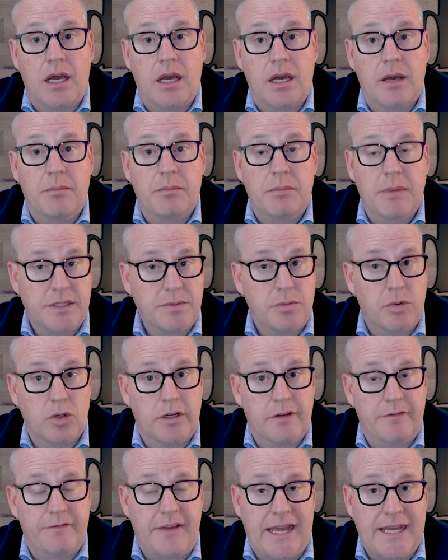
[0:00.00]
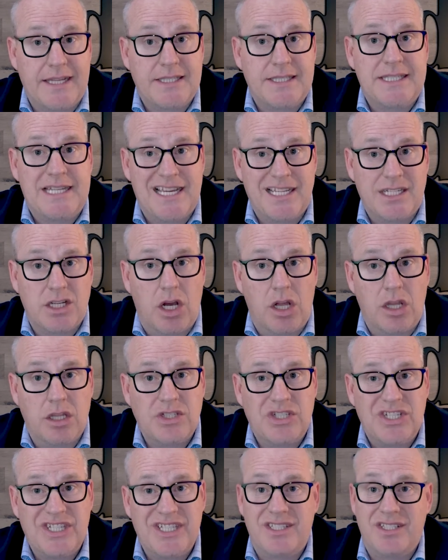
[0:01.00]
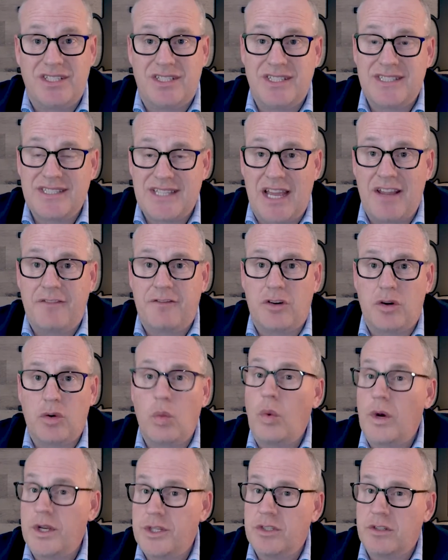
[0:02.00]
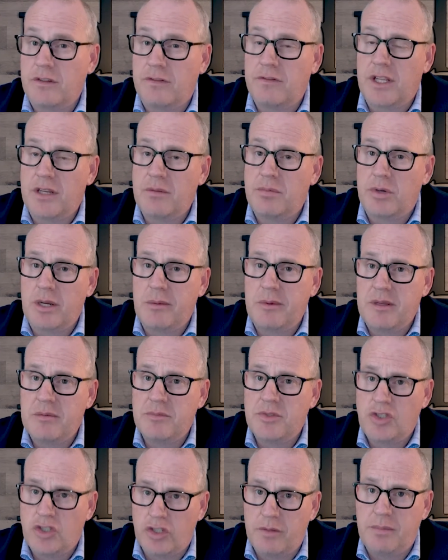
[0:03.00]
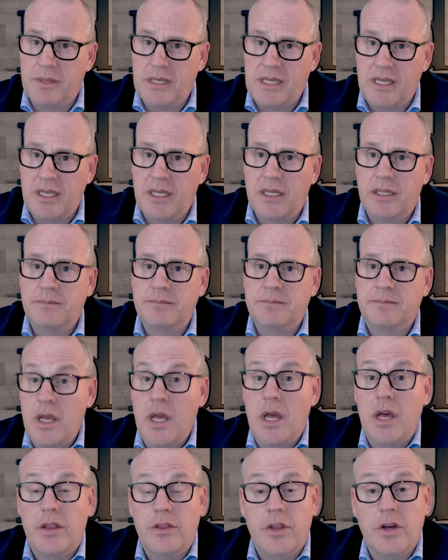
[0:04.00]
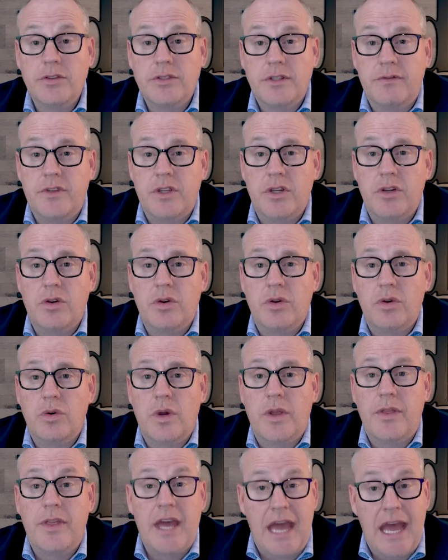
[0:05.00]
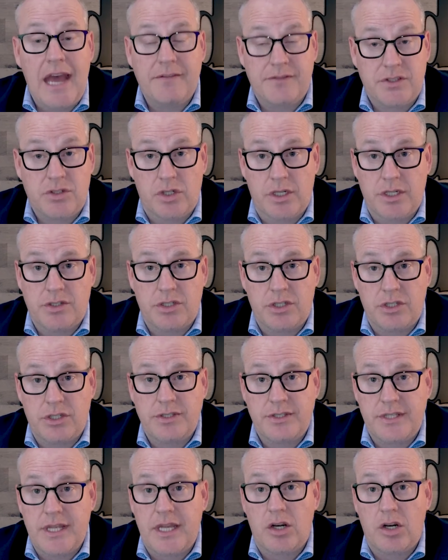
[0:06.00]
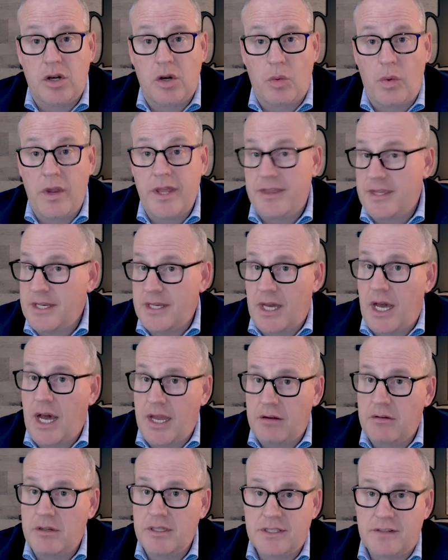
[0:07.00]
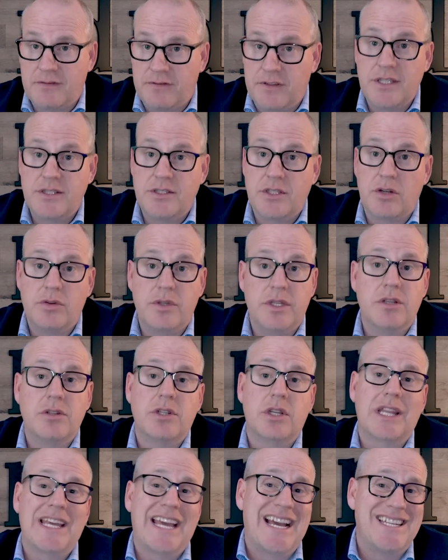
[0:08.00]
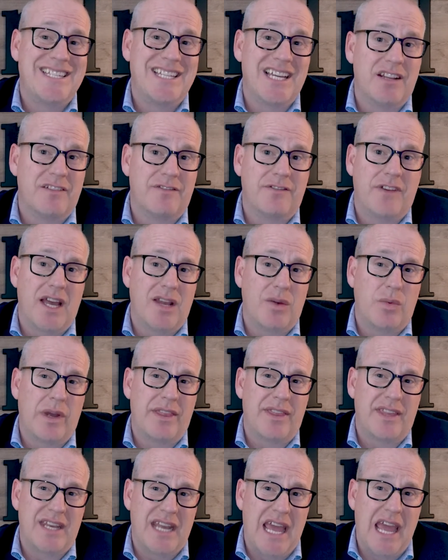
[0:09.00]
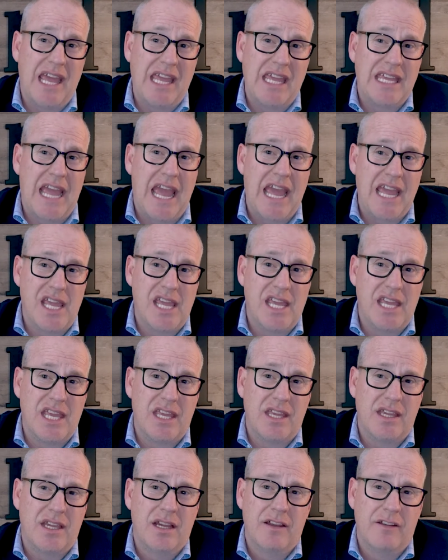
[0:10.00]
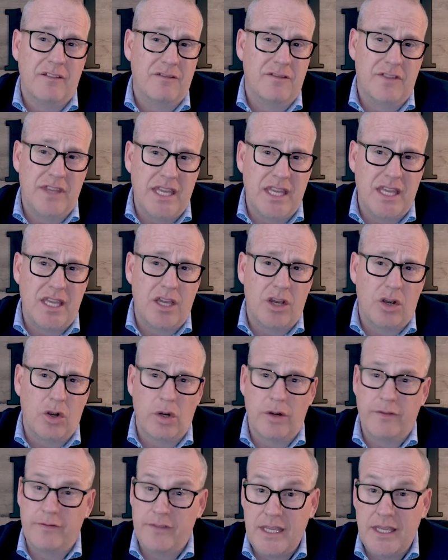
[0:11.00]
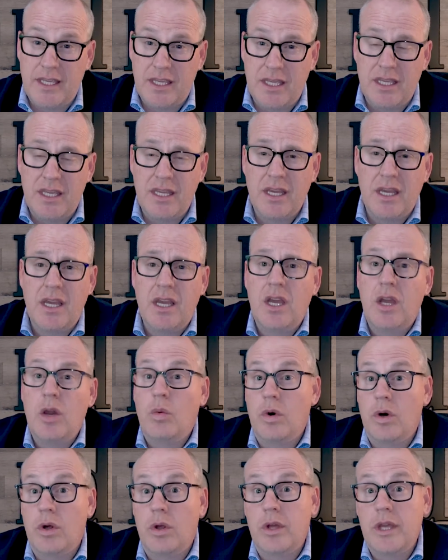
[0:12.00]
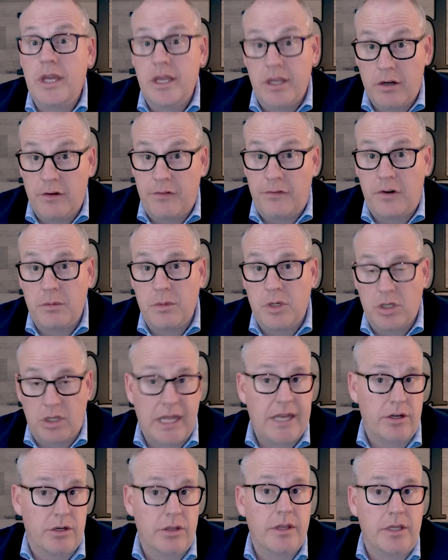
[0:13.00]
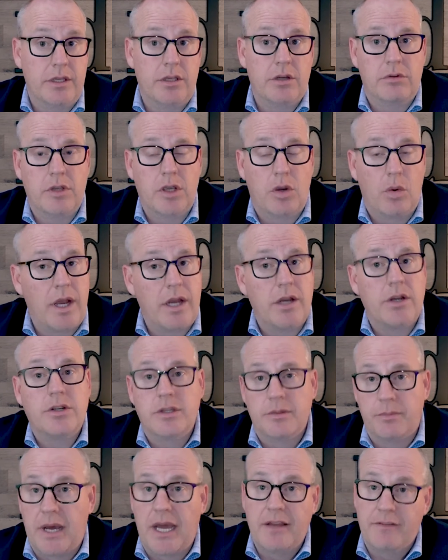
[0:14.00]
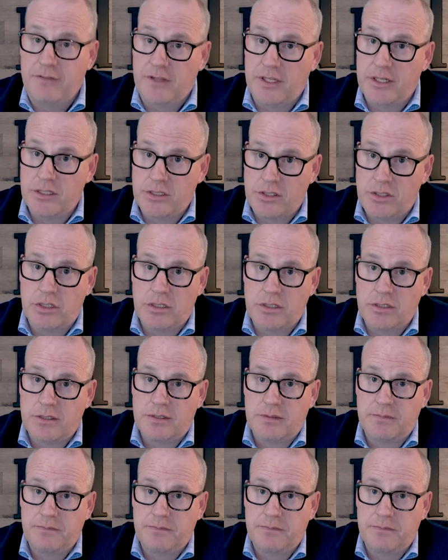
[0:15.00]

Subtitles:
much more advanced technology to decipher what your flood premium should be. Those of you that have structures that are within a high-risk flood zone, usually identified with an A, AE, V, or VE, will hear from your lender that you're required to buy flood insurance.